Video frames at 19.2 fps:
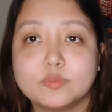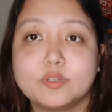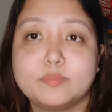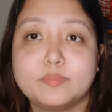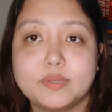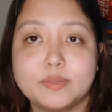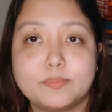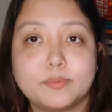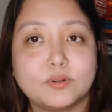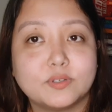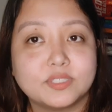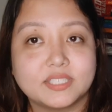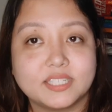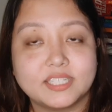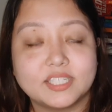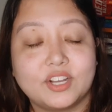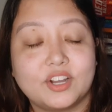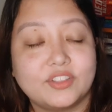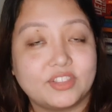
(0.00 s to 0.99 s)
will be
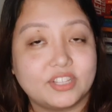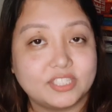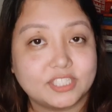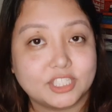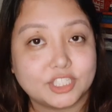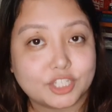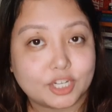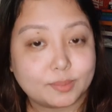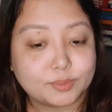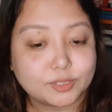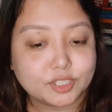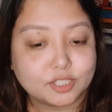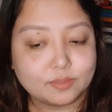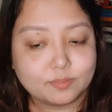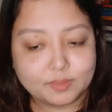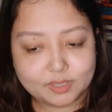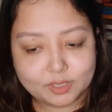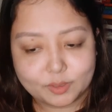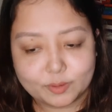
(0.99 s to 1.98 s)
posted on the
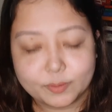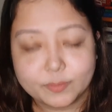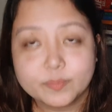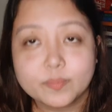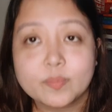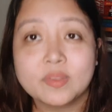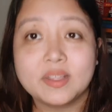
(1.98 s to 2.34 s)
description below.